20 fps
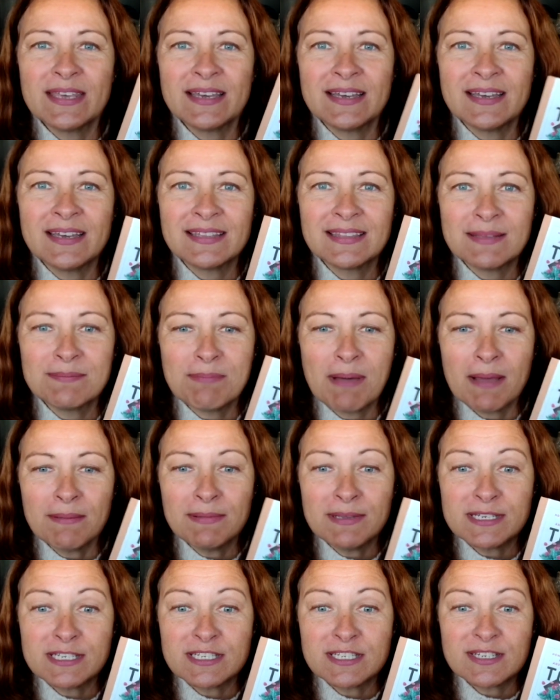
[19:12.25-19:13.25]
The
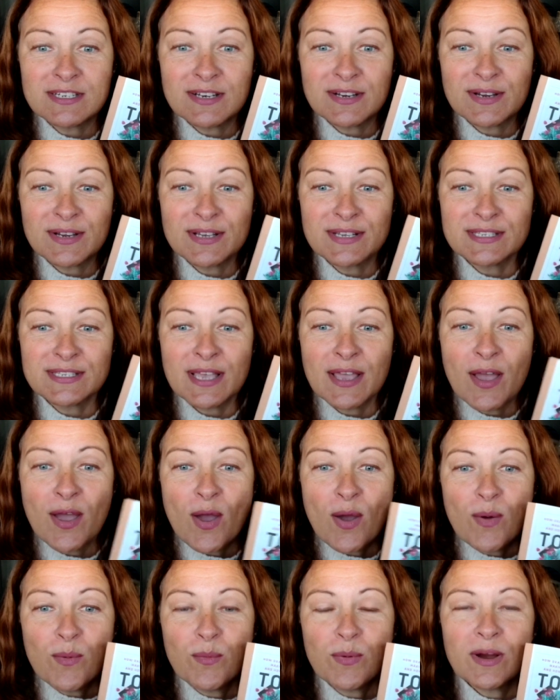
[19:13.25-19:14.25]
publishers
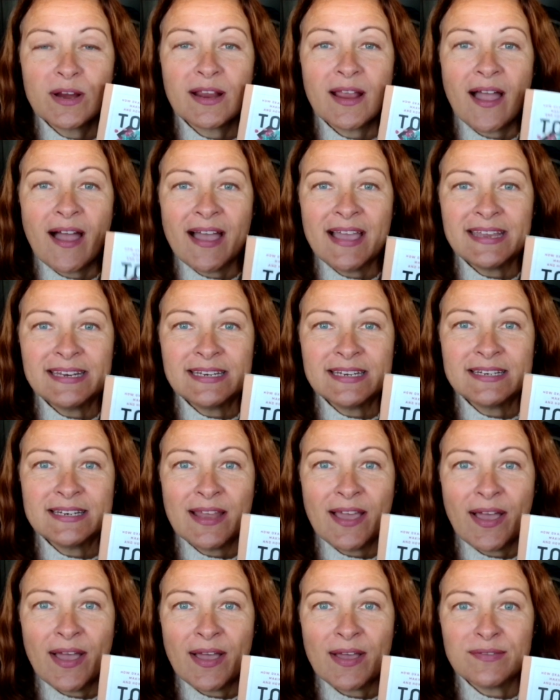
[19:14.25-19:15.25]
were kind
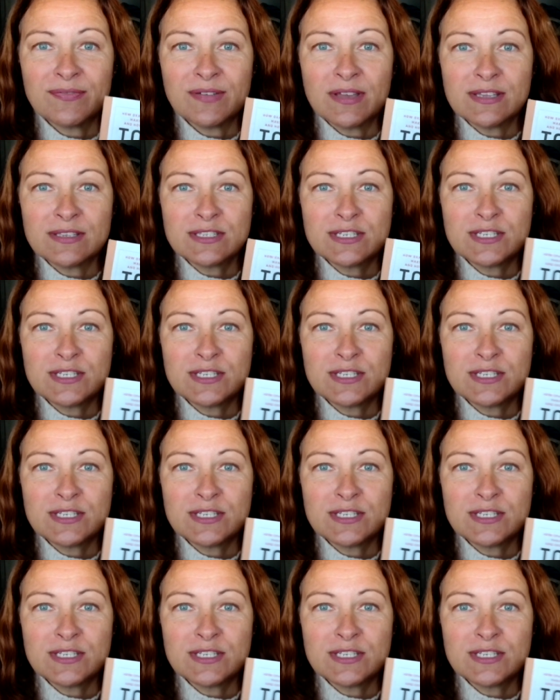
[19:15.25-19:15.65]
enough